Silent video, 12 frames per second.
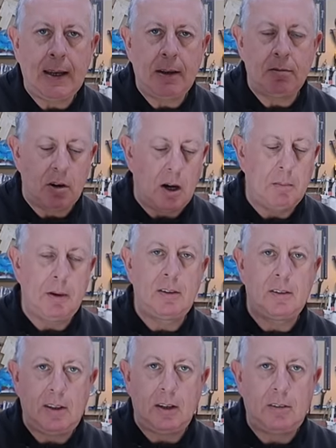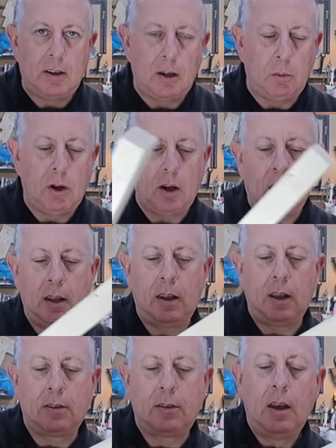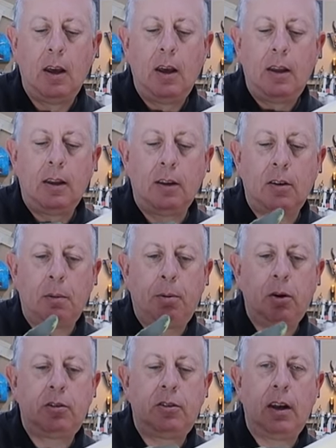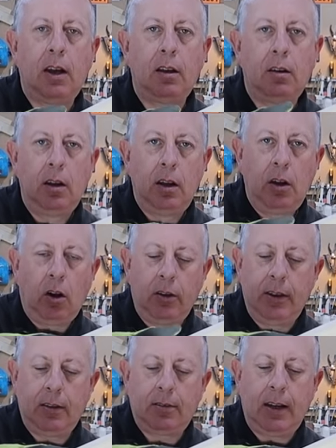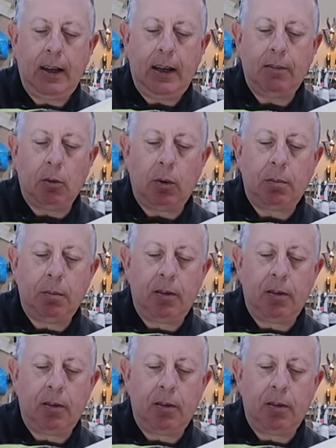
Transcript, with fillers: lever arm. And it's essentially going to work like this, that as I push down on this lever with